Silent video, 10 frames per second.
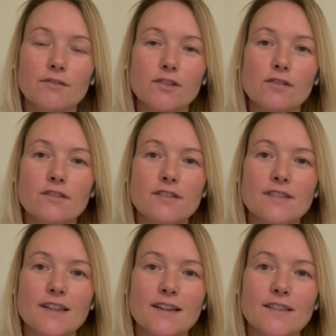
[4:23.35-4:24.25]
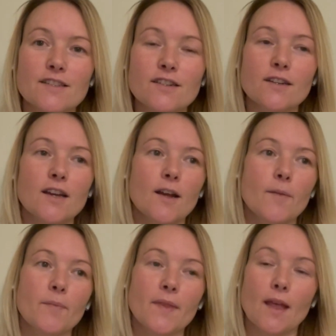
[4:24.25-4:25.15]

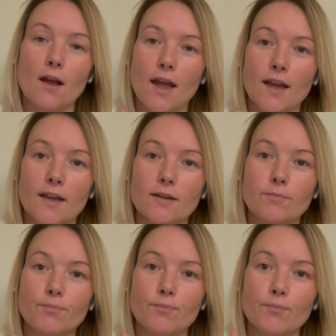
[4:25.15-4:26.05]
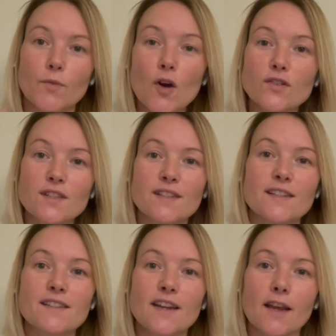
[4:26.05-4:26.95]

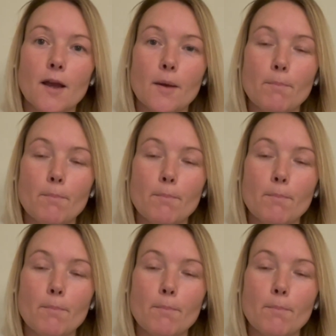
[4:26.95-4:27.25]
narcissistic